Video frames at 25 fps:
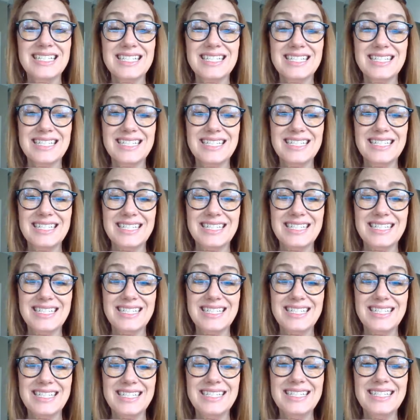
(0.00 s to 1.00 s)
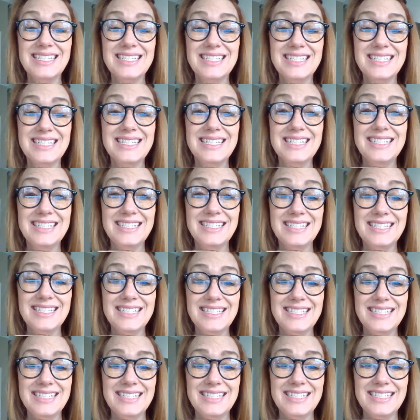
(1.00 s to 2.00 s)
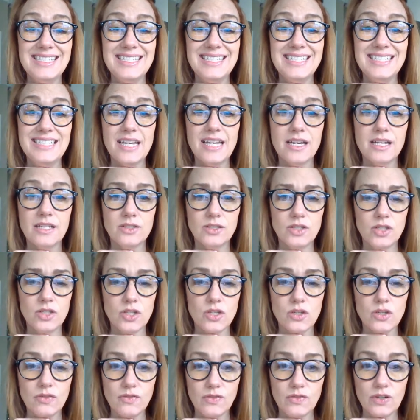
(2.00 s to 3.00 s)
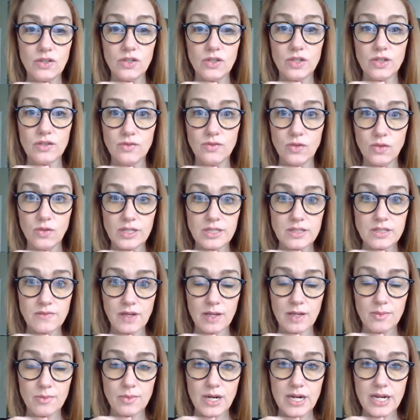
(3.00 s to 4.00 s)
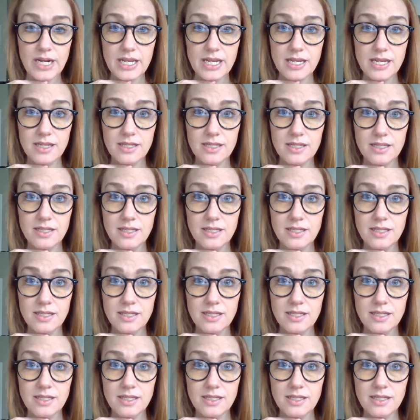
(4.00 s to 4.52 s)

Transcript: Zzz. Do you feel your voice vibrating?